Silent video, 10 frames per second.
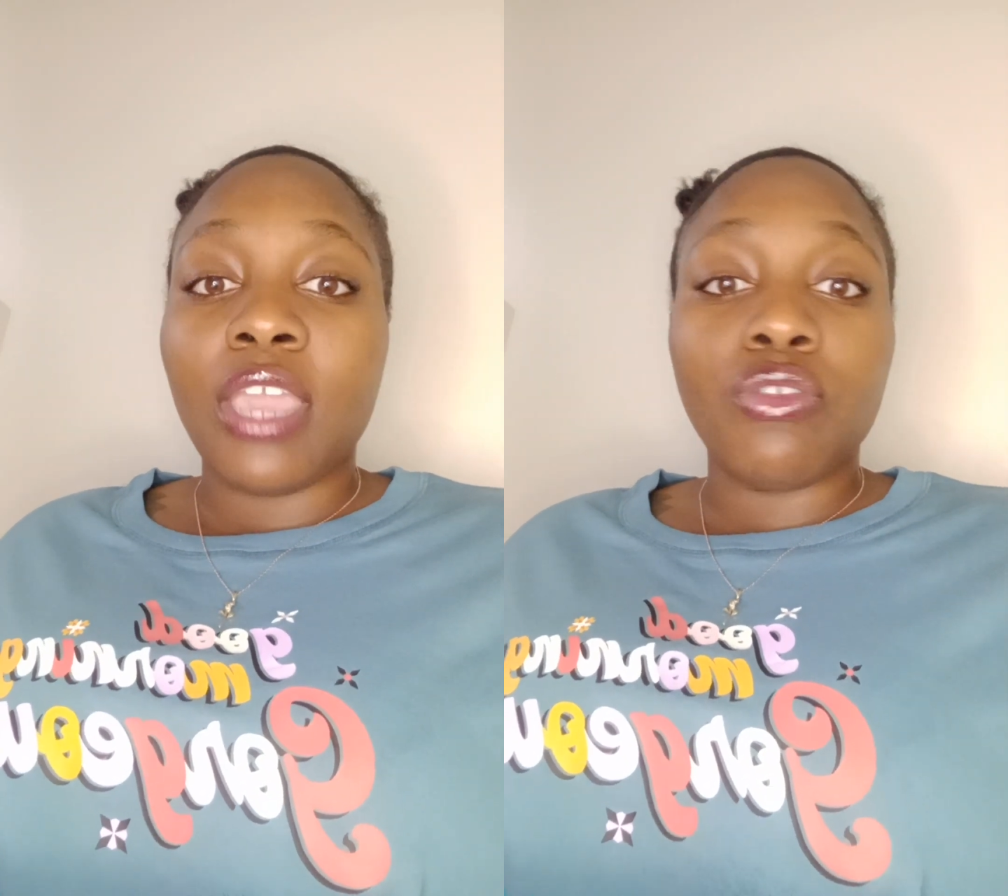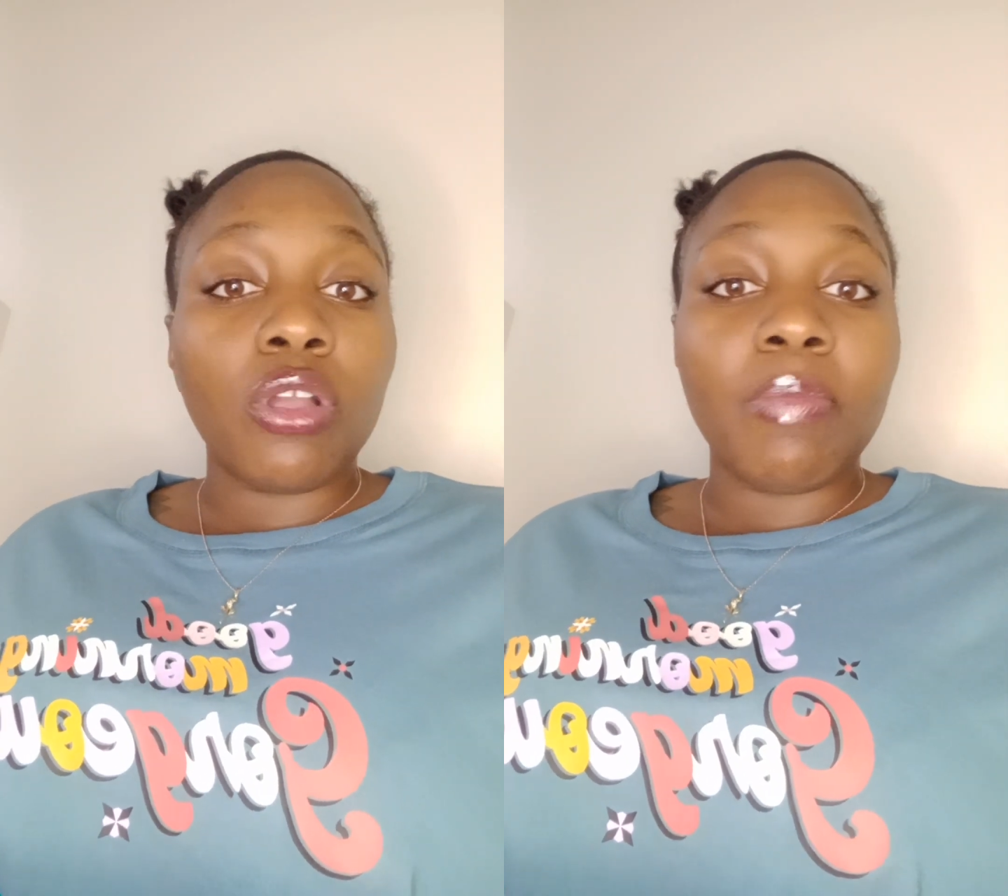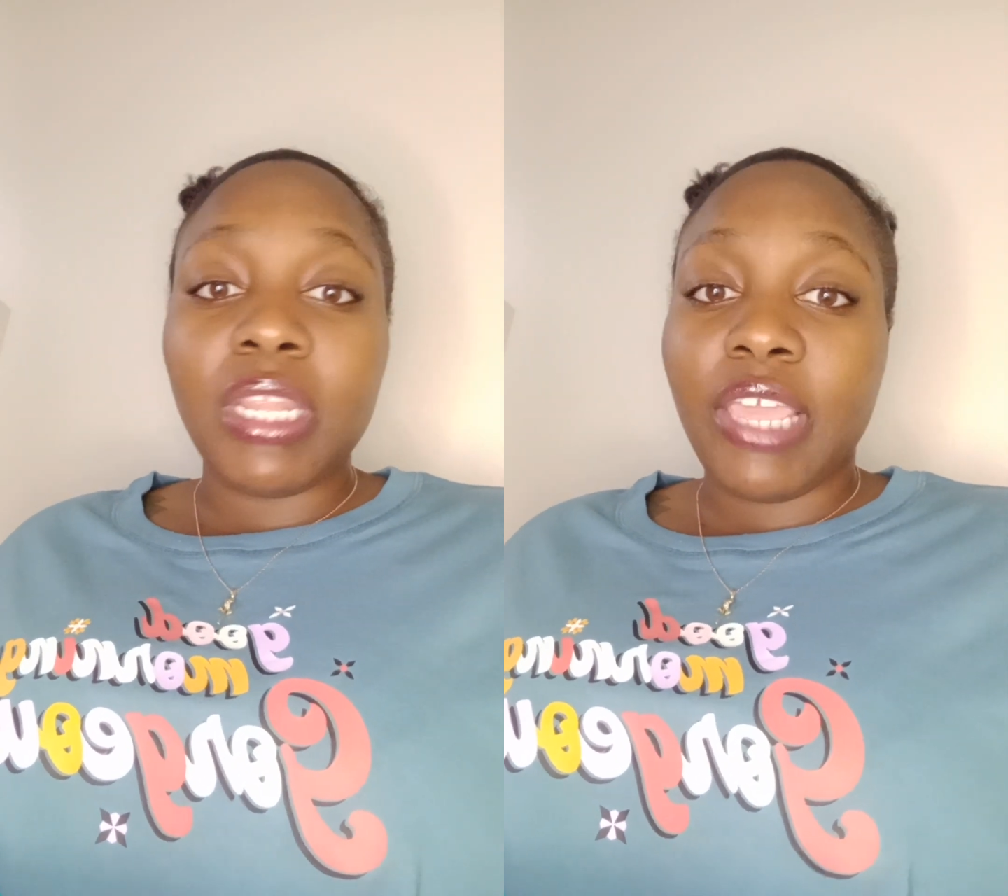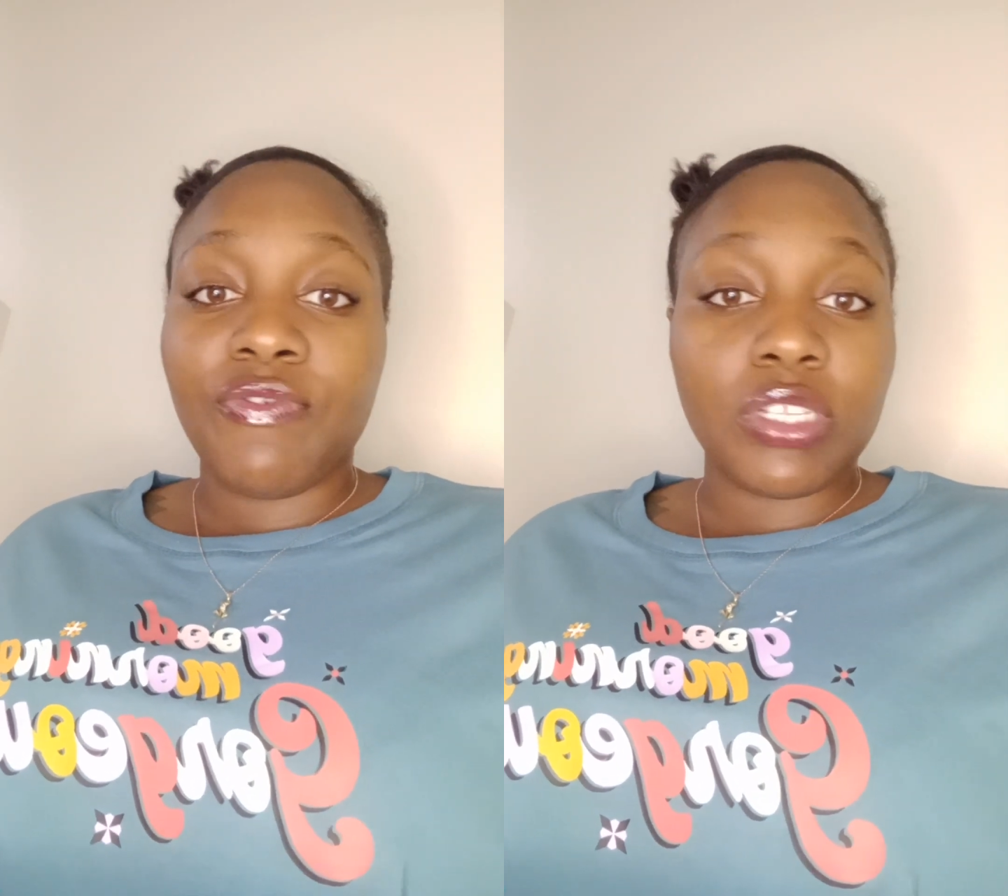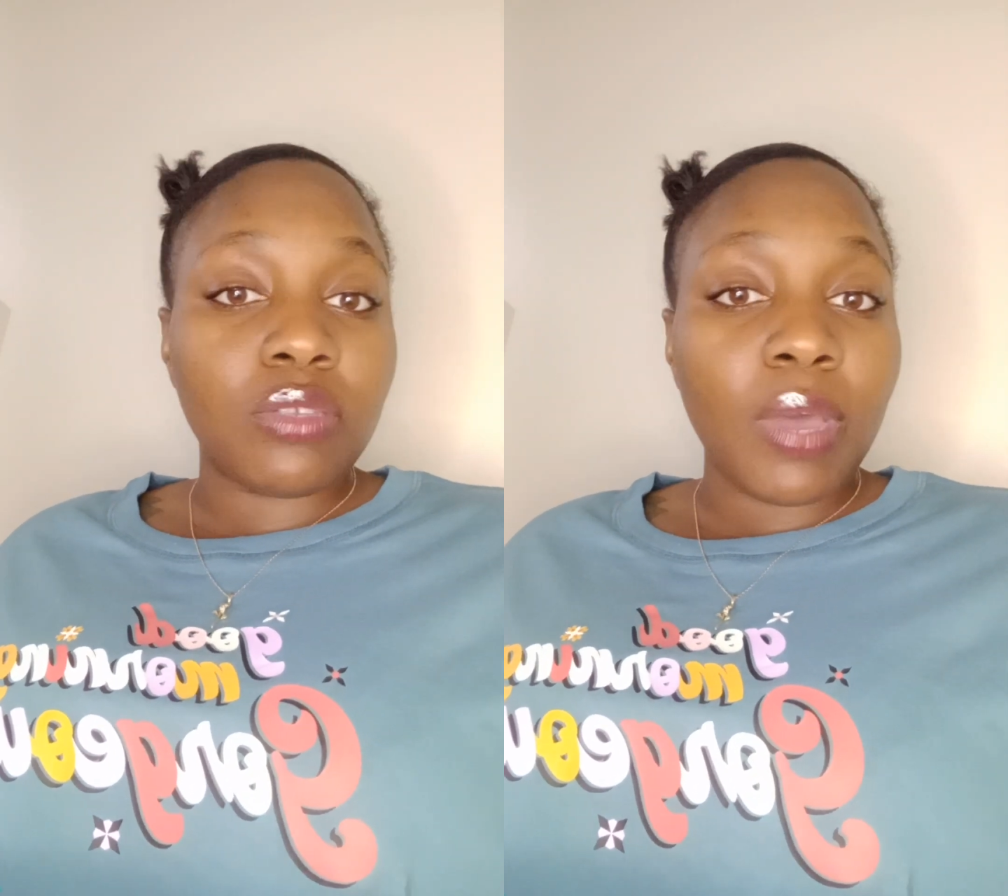and your
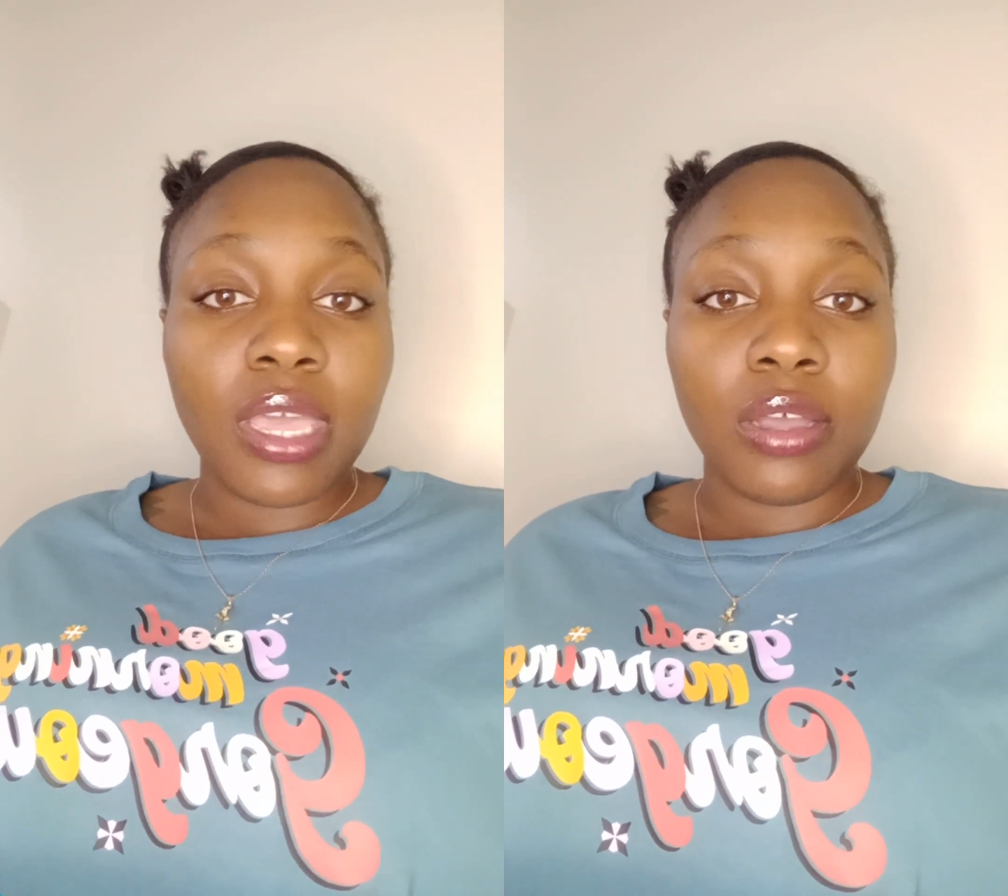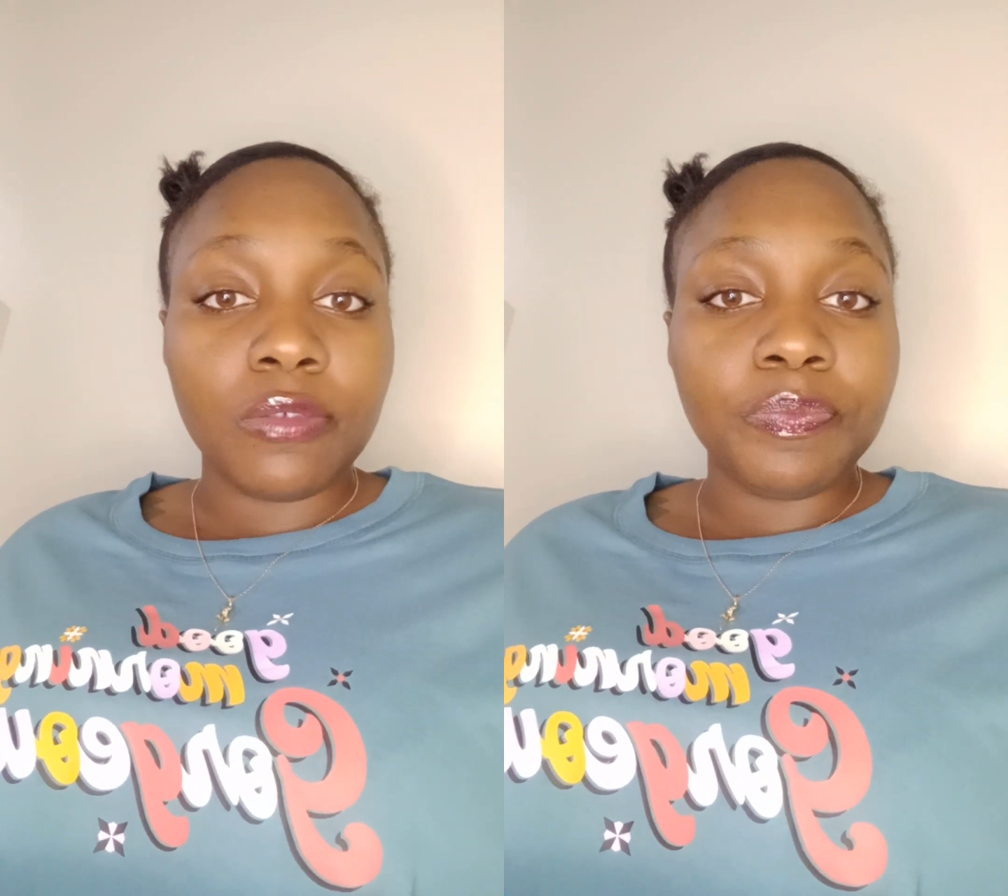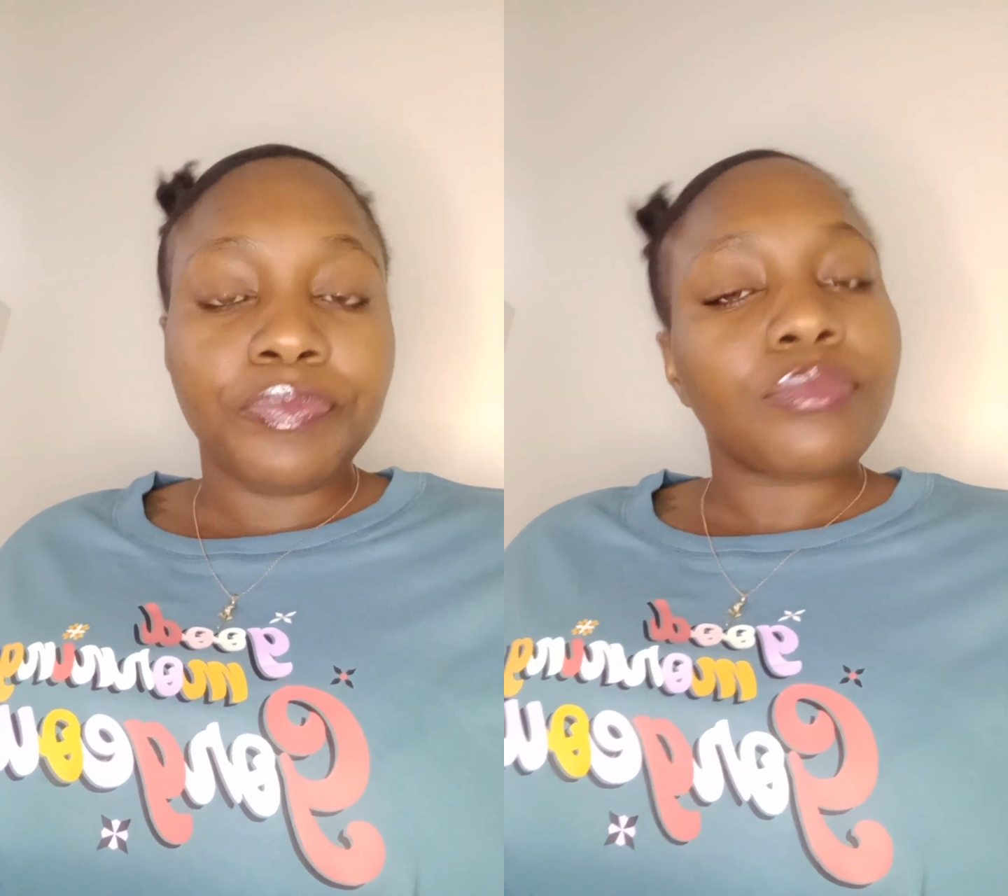belief as well.